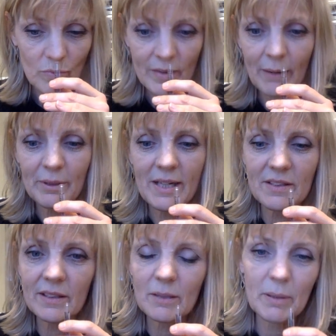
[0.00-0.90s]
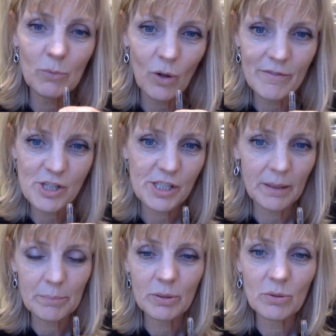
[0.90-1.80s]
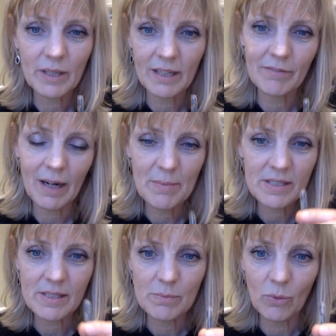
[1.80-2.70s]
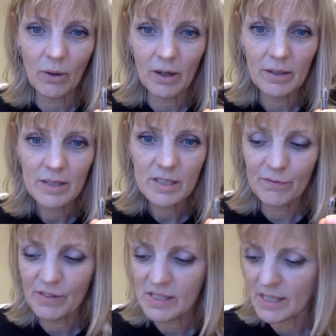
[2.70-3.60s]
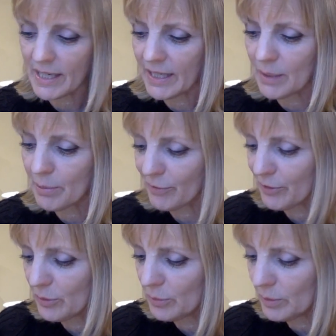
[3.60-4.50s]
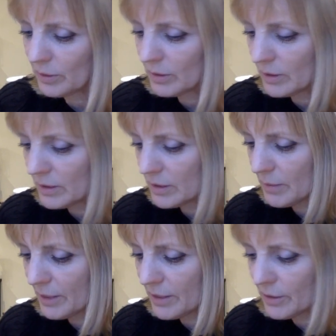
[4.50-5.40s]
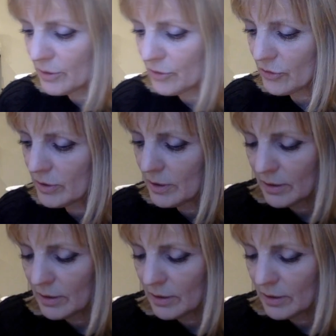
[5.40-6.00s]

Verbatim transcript: That one has a little bit more of a shampoo kind of vibe. This is more sophisticated perfume to my nose.